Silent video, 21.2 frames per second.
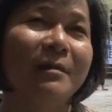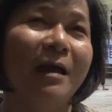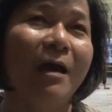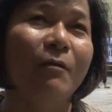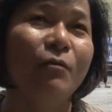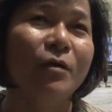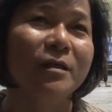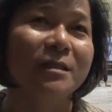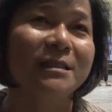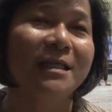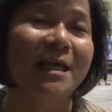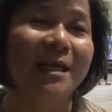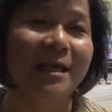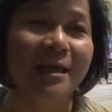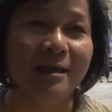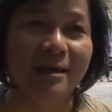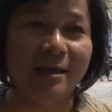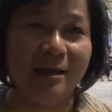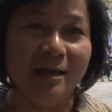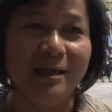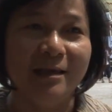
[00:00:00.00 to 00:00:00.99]
I would
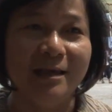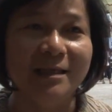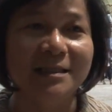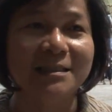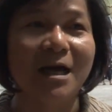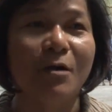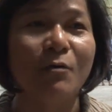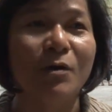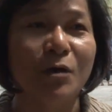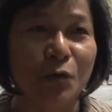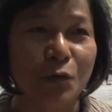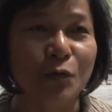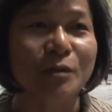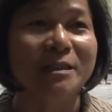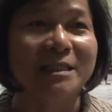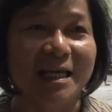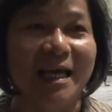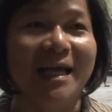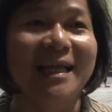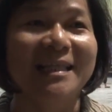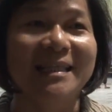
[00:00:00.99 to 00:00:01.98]
say it's our
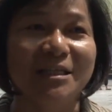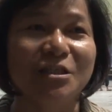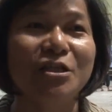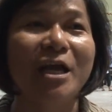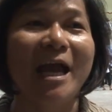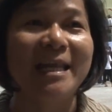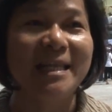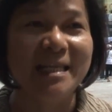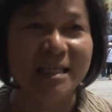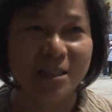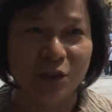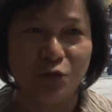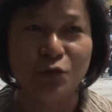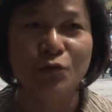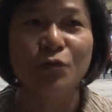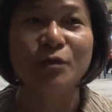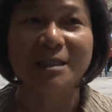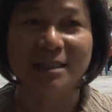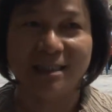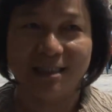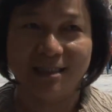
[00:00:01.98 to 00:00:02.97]
roots, uh, the Chinese oh,
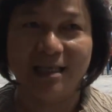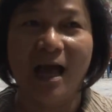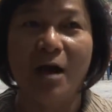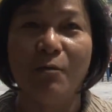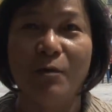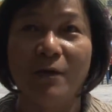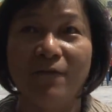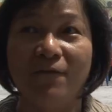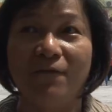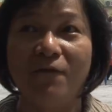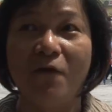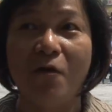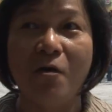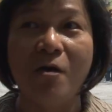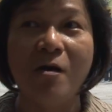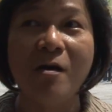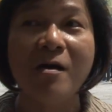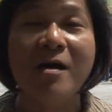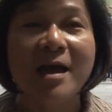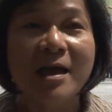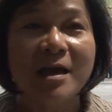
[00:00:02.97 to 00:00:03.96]
roots. Okay. Our
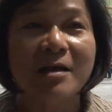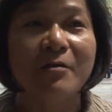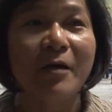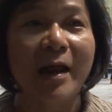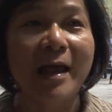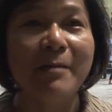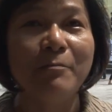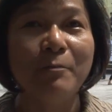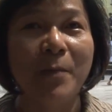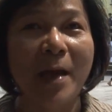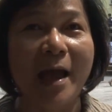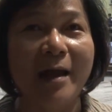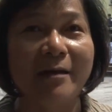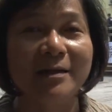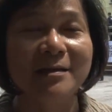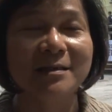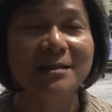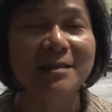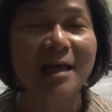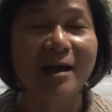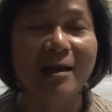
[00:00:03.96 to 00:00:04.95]
four
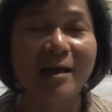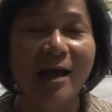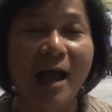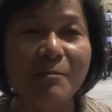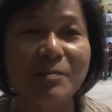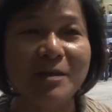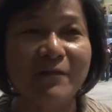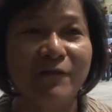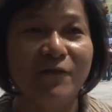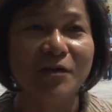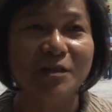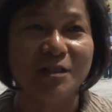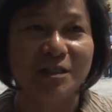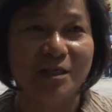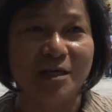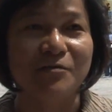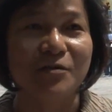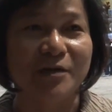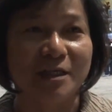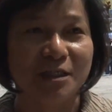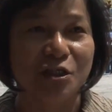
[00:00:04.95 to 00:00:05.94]
grandparents. I'm the fourth
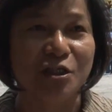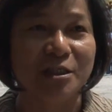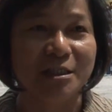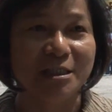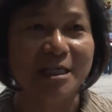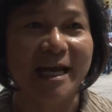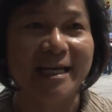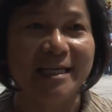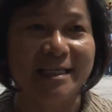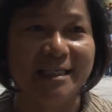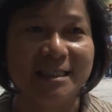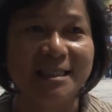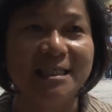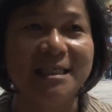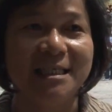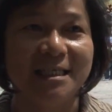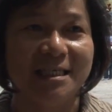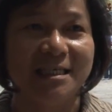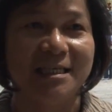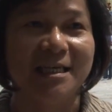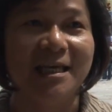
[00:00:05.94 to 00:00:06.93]
generation Chinese
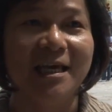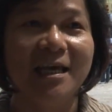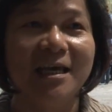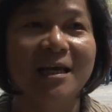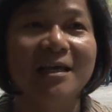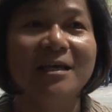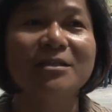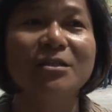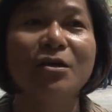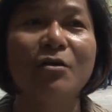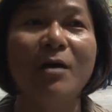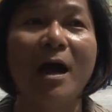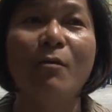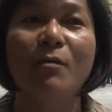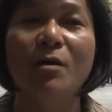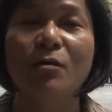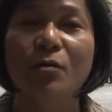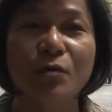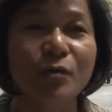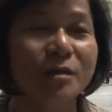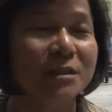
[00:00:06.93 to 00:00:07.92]
here. Okay. So
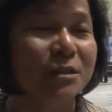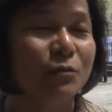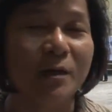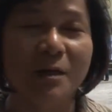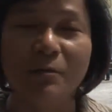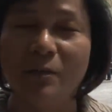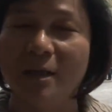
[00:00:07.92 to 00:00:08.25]
our roots will